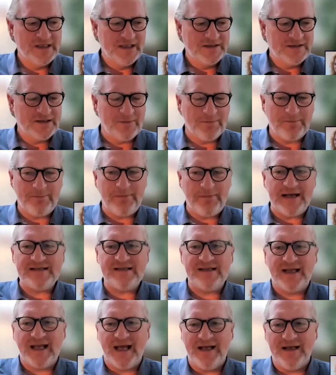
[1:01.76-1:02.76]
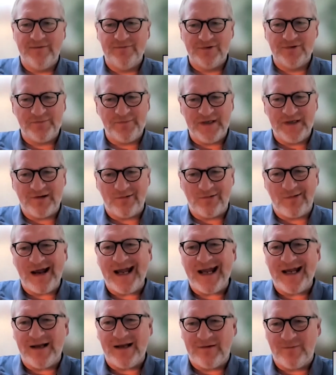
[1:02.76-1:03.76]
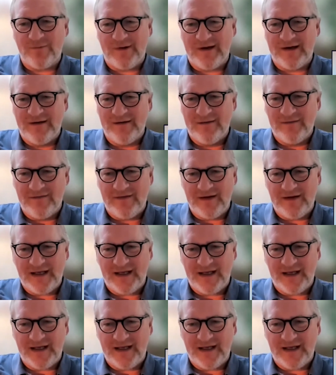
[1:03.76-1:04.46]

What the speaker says: So basically it would be great when